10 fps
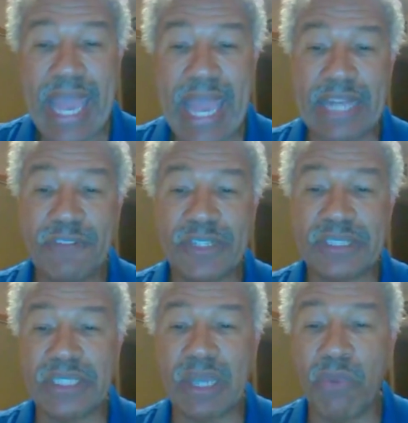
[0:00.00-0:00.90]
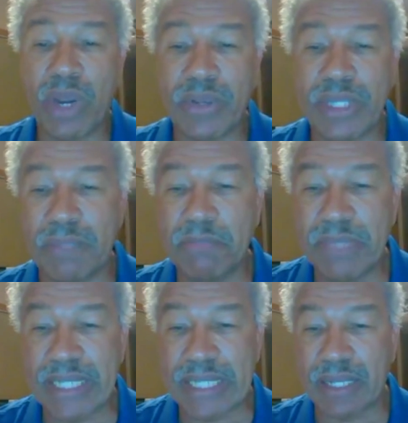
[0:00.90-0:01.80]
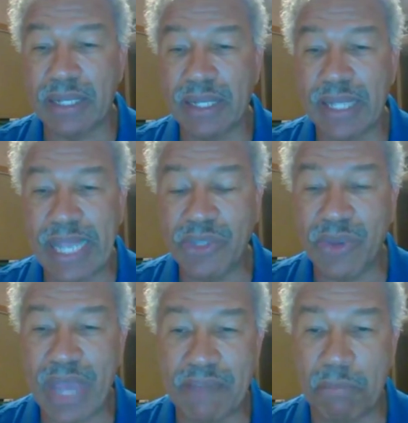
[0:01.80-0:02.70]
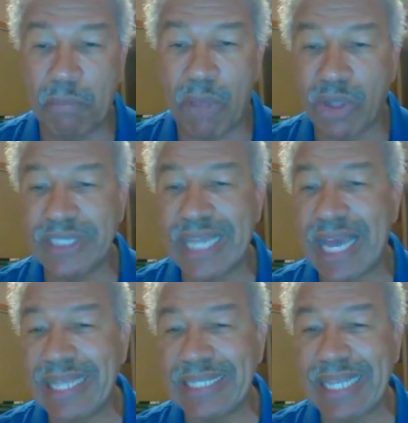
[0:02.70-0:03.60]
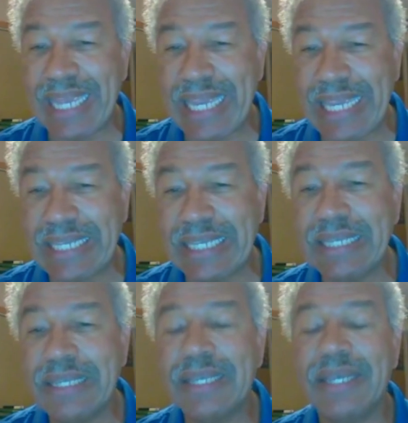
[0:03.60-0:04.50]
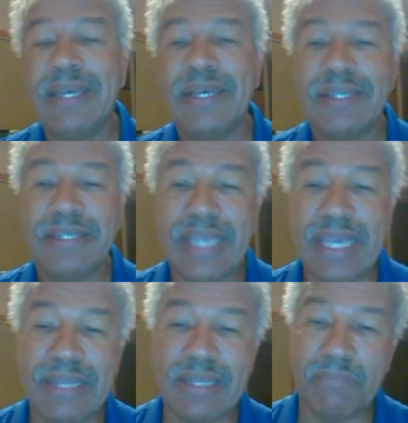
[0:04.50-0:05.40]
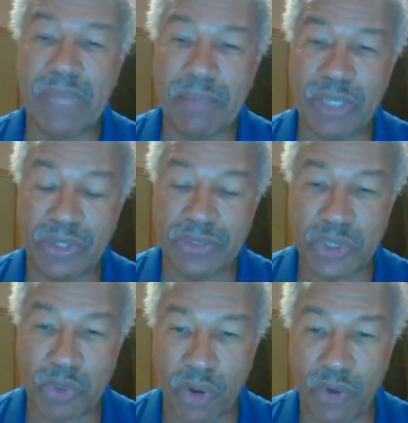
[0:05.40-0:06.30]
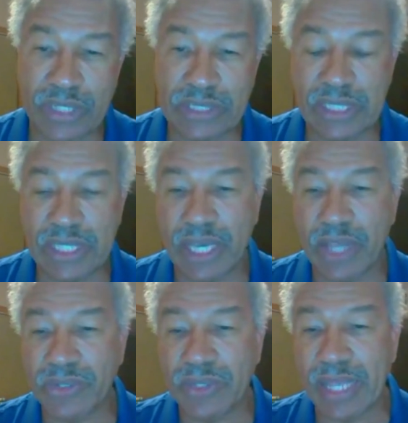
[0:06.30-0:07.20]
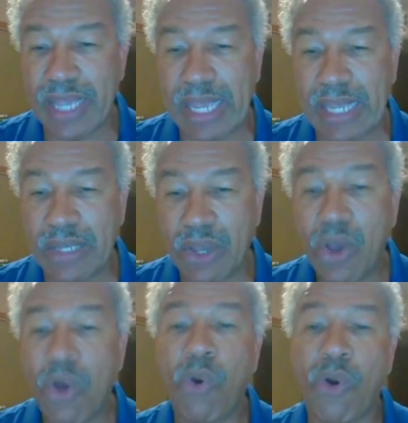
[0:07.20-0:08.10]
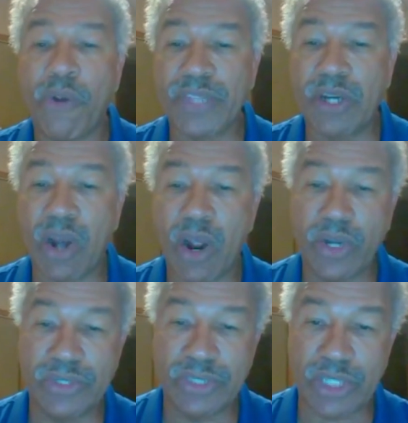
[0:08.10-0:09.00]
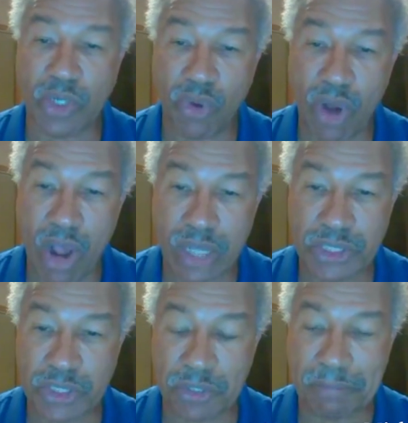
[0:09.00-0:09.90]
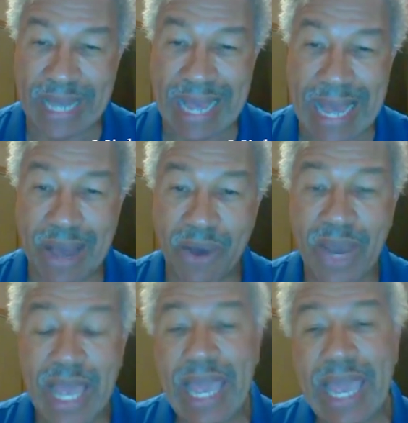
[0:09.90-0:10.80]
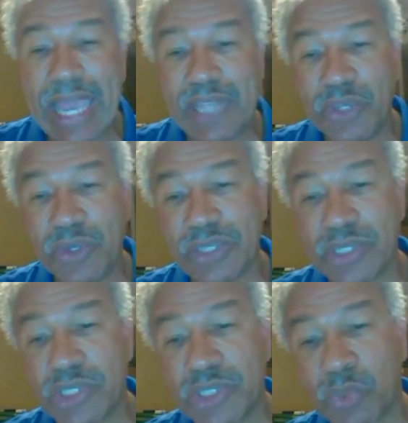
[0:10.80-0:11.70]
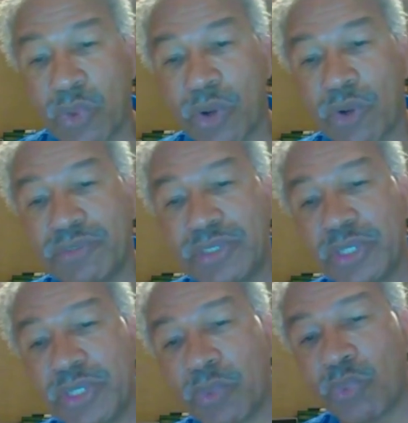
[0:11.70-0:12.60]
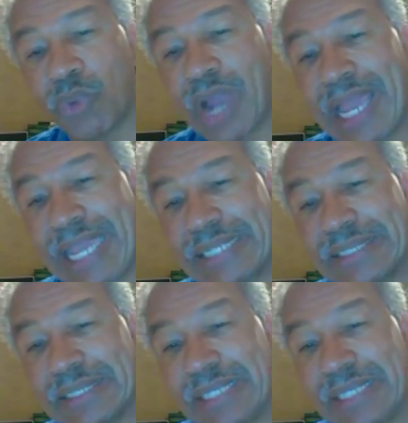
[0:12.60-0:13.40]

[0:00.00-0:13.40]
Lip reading: And if it's somewhere in the middle and you have a multi-lane, then maybe you'll swerve into the other lane. Or if the car goes across your bow and you can swerve to the right